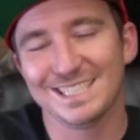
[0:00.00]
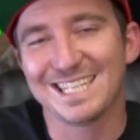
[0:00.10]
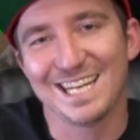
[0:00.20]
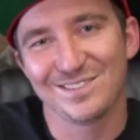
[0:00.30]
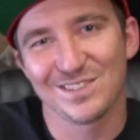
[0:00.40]
it's a
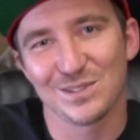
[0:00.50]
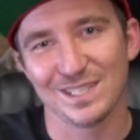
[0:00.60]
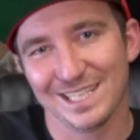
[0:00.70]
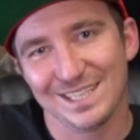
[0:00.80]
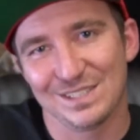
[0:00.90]
tiny
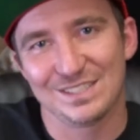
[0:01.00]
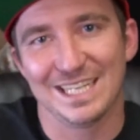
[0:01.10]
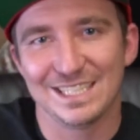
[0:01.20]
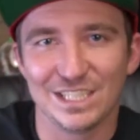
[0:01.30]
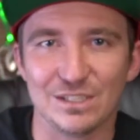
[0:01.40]
resort. They got a little
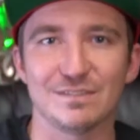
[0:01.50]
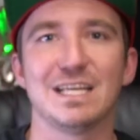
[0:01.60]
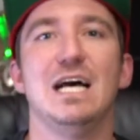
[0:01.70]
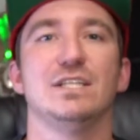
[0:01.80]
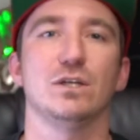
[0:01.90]
tiny
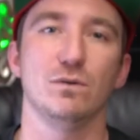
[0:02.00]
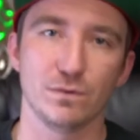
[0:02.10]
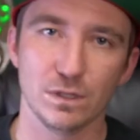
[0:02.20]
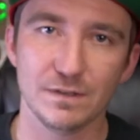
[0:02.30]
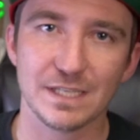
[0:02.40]
chairlifts. So
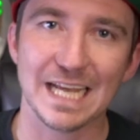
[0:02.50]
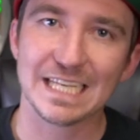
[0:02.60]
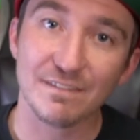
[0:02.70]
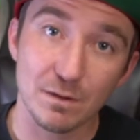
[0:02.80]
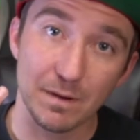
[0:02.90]
for lifts, I
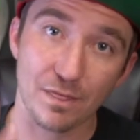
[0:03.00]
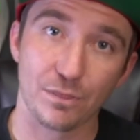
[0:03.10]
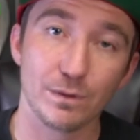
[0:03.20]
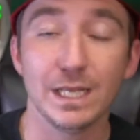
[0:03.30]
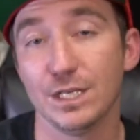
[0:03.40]
gave them a
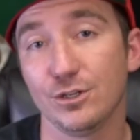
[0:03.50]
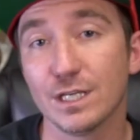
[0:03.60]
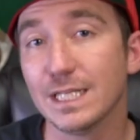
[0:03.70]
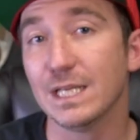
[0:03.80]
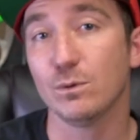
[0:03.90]
3. You're
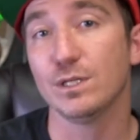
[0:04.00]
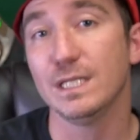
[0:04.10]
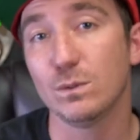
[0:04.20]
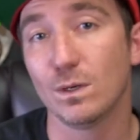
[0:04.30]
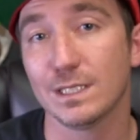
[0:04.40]
going to get where you
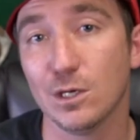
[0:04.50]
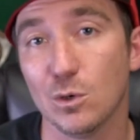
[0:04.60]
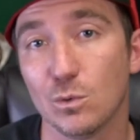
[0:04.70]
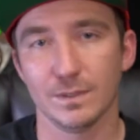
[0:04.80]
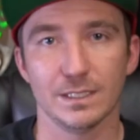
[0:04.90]
need to want to
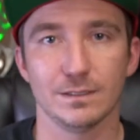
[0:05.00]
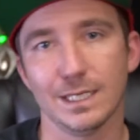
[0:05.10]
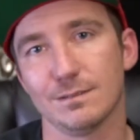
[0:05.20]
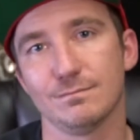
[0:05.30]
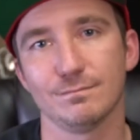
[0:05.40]
go, but
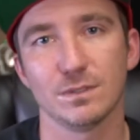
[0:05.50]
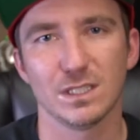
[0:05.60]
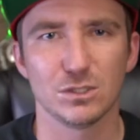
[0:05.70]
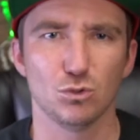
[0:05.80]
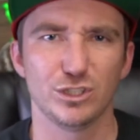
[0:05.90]
yeah.
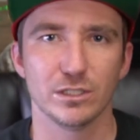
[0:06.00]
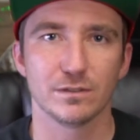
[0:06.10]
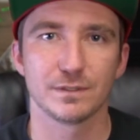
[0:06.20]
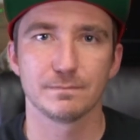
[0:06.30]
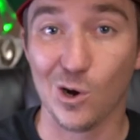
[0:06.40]
It's old
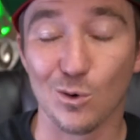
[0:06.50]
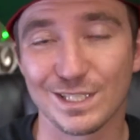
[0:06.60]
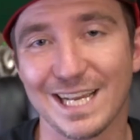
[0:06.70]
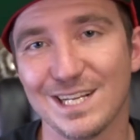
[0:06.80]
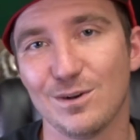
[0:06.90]
chairlifts. Oh,
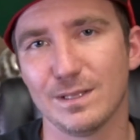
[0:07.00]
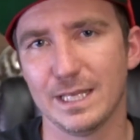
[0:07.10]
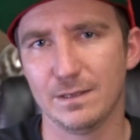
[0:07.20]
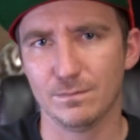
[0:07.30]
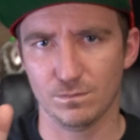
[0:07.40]
side note,
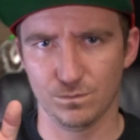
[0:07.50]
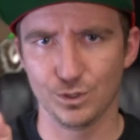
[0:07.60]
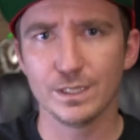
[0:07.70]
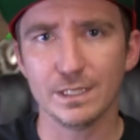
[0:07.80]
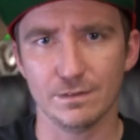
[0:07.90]
they
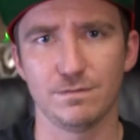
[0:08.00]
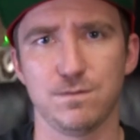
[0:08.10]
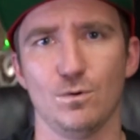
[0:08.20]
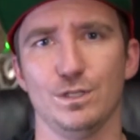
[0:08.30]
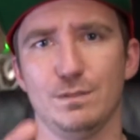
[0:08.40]
really
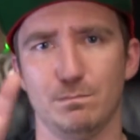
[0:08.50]
enforce